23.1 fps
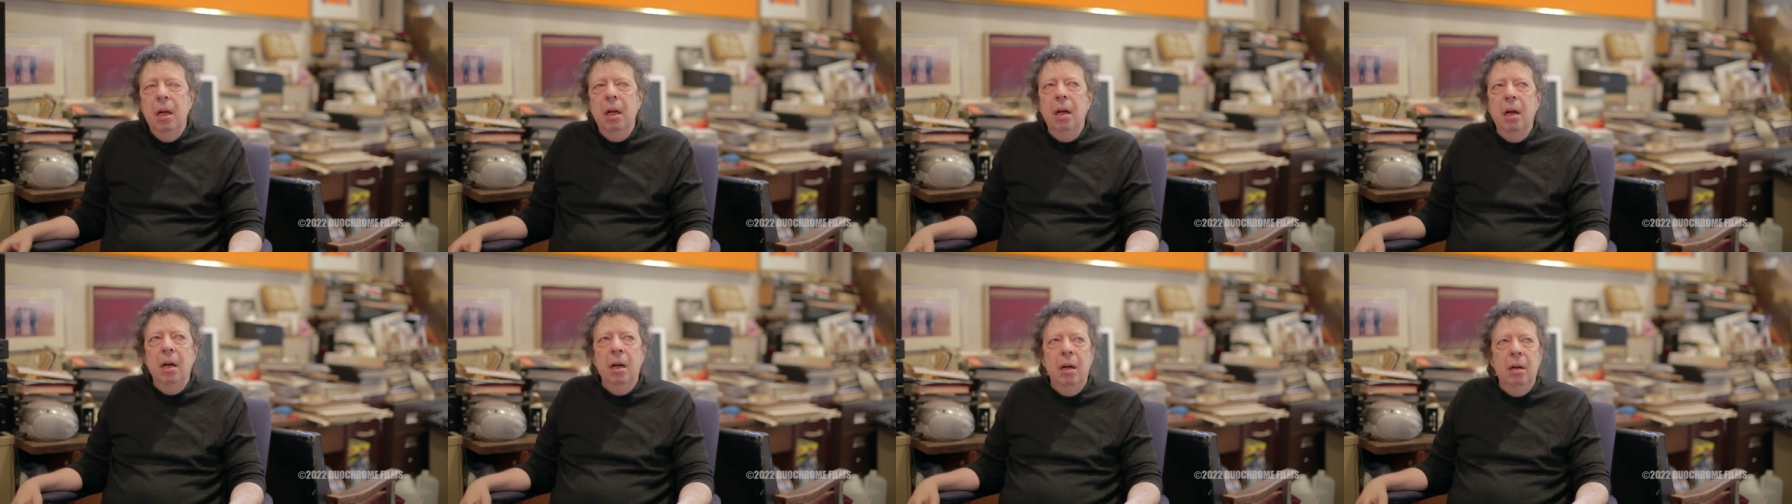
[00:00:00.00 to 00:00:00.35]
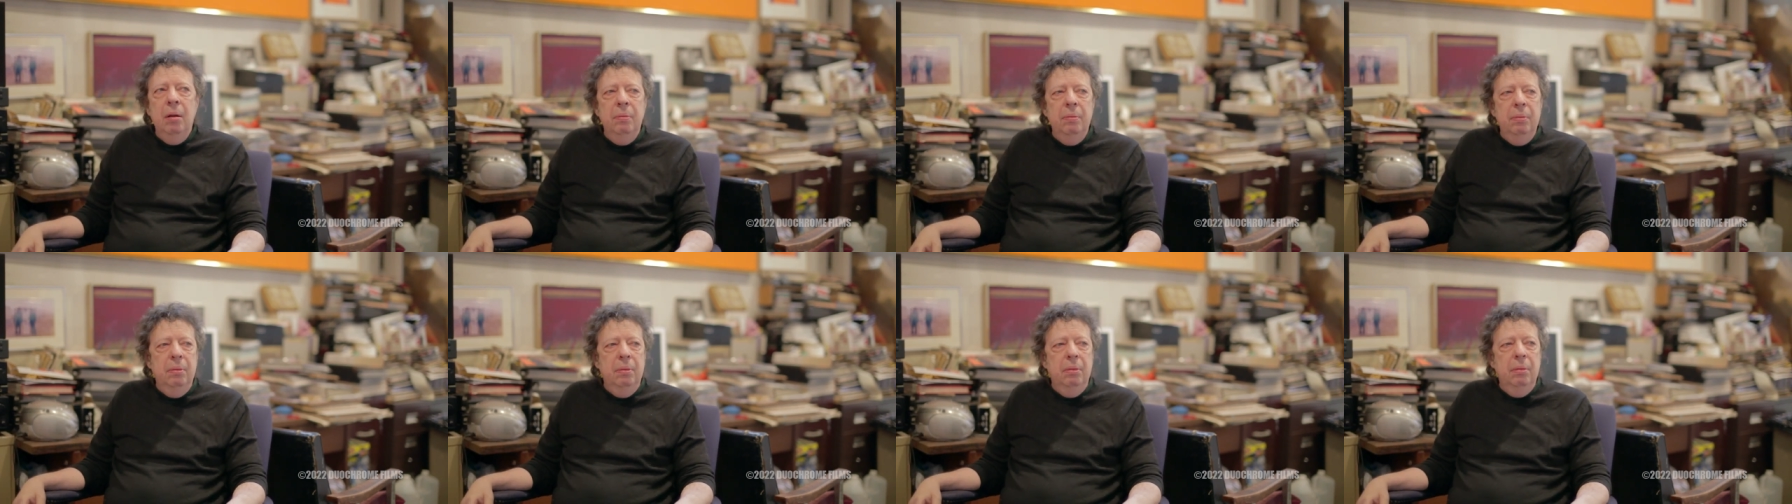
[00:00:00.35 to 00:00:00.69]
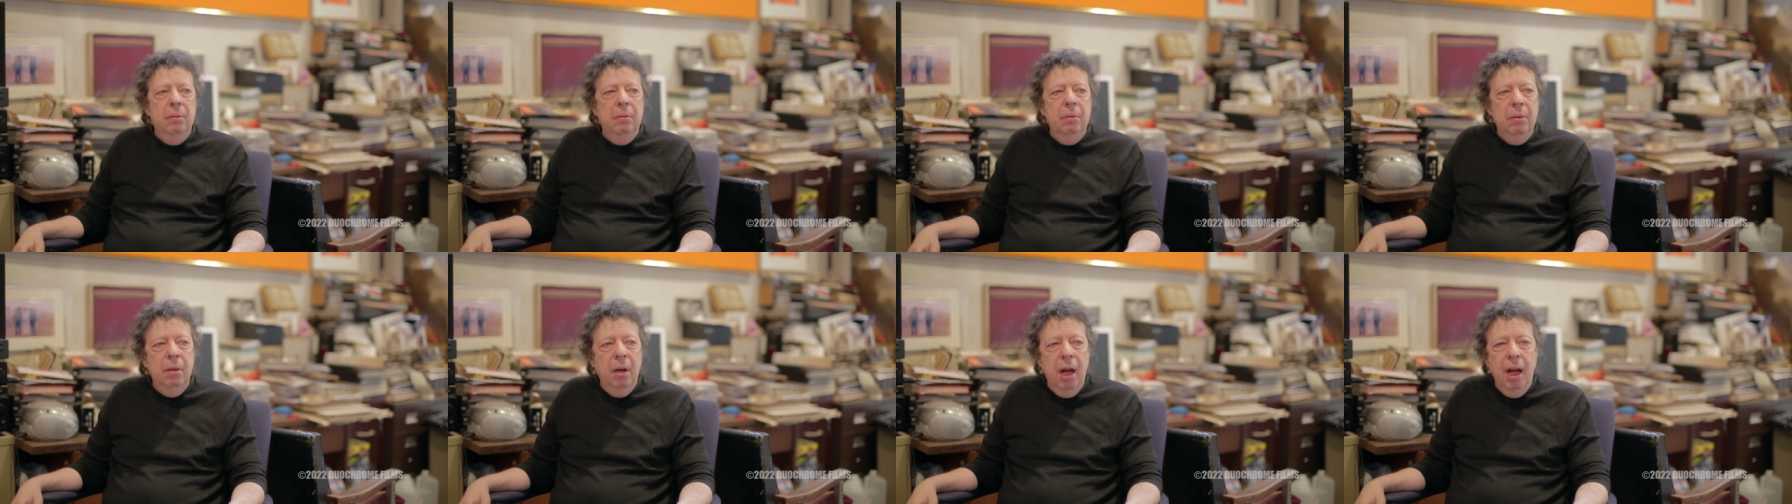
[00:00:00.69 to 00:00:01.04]
um,
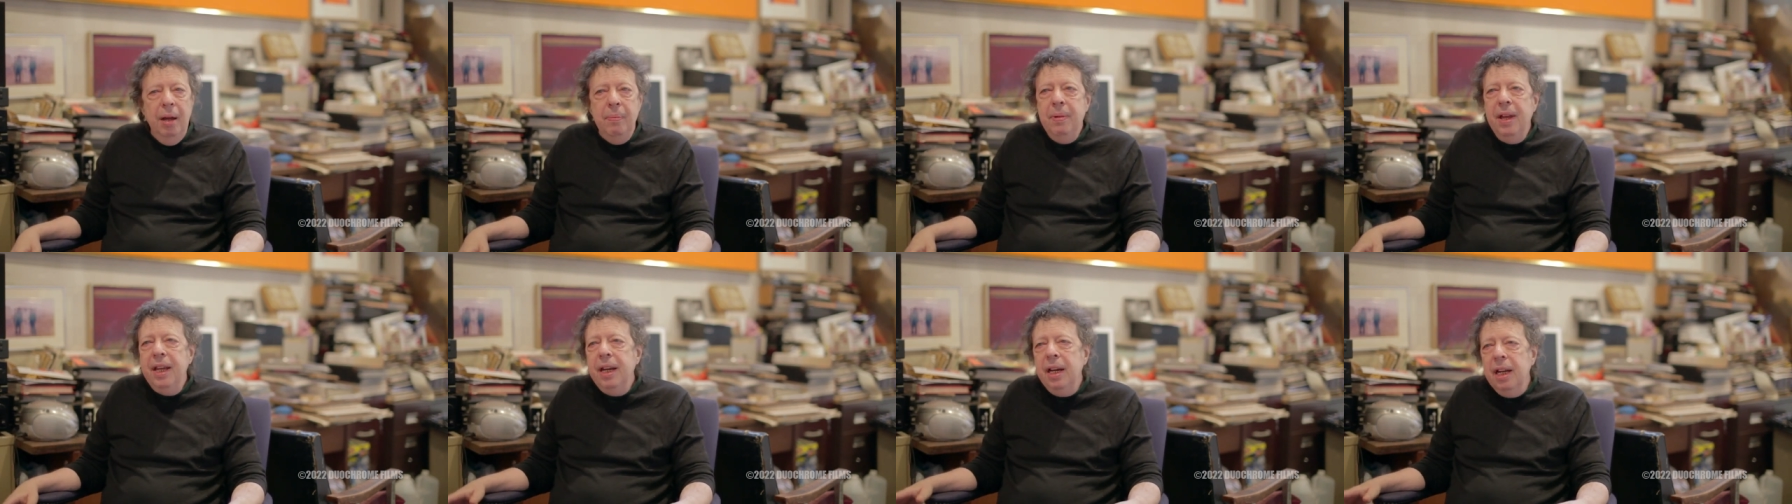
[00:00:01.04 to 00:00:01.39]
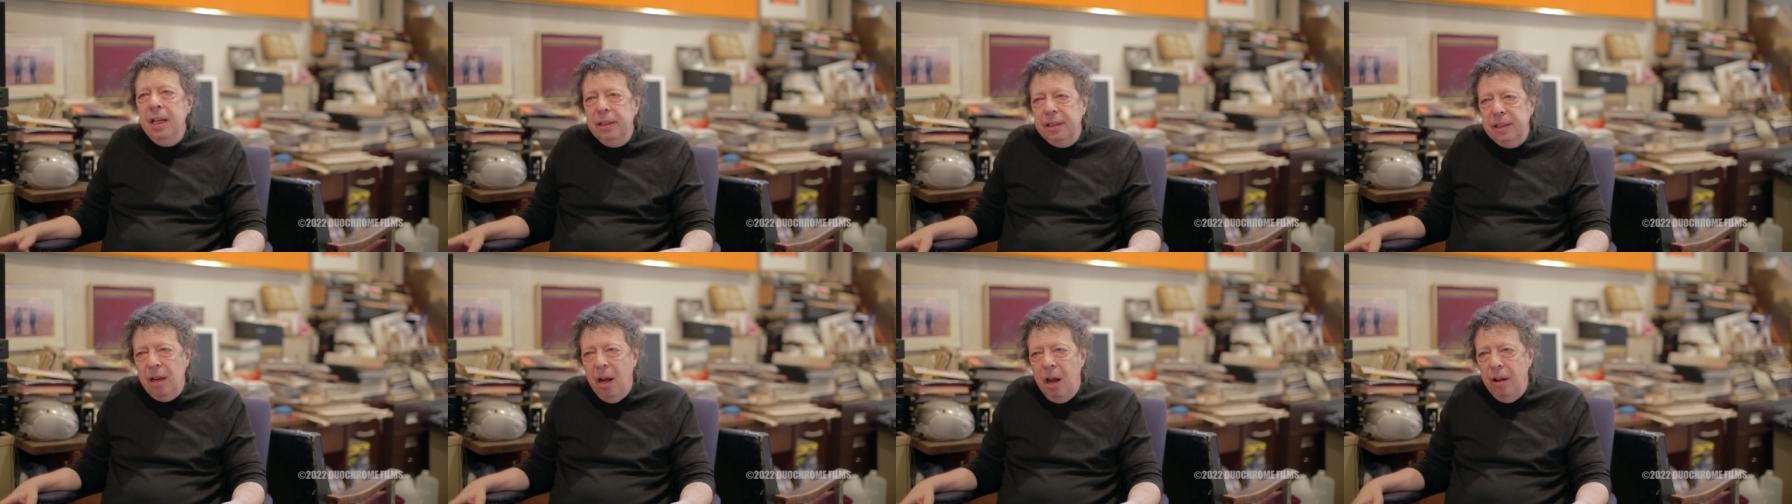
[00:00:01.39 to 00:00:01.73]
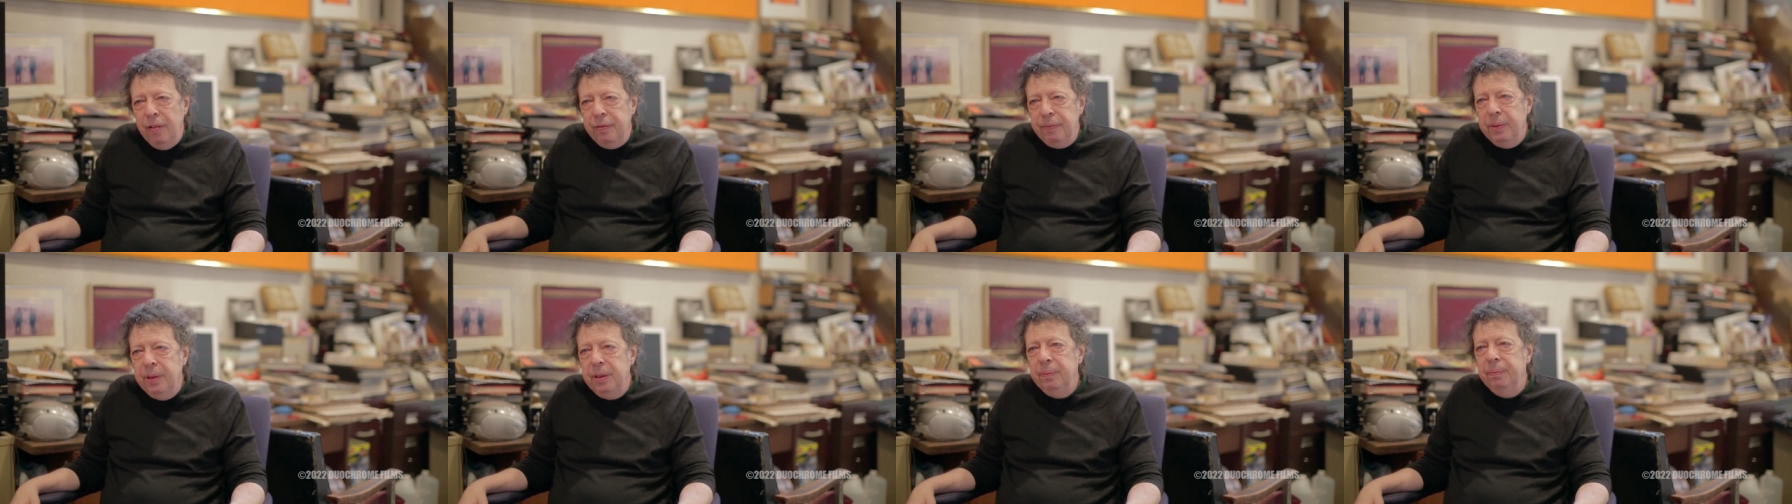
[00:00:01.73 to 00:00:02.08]
I met Hans
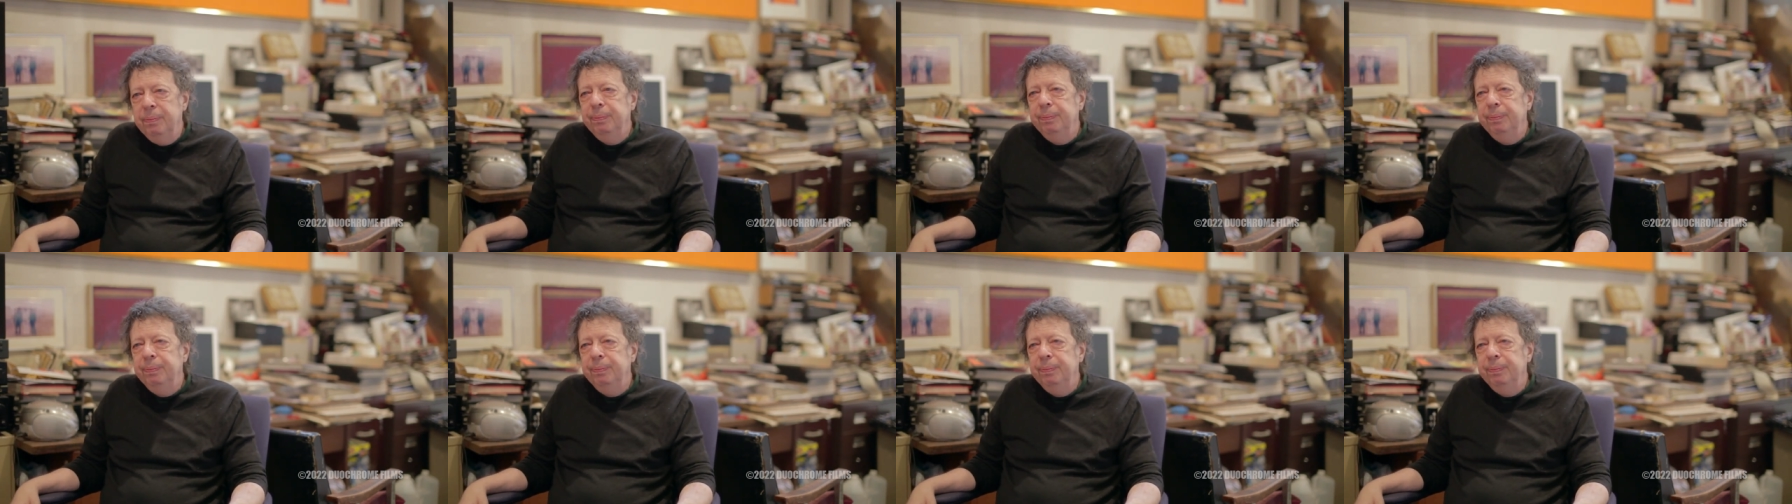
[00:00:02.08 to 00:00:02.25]
Hoffman